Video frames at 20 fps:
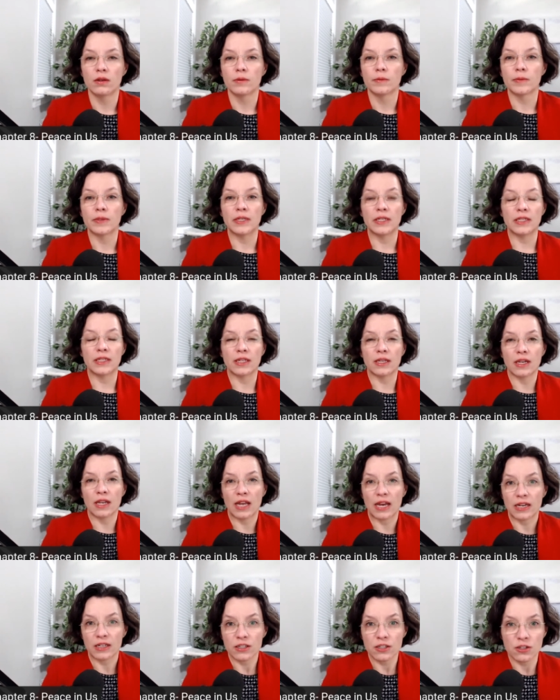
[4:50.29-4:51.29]
In the
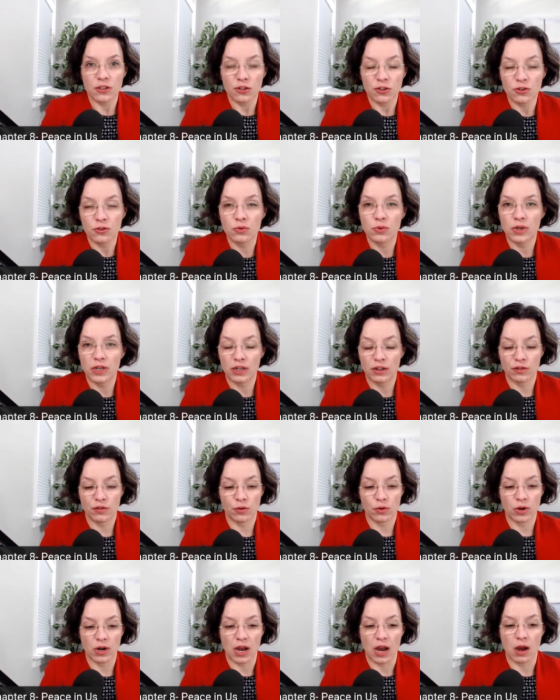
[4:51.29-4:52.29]
last
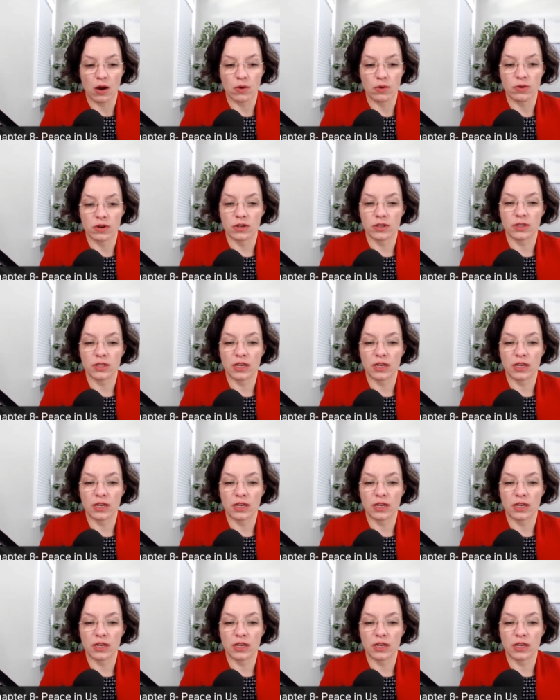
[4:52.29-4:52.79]
24 hours,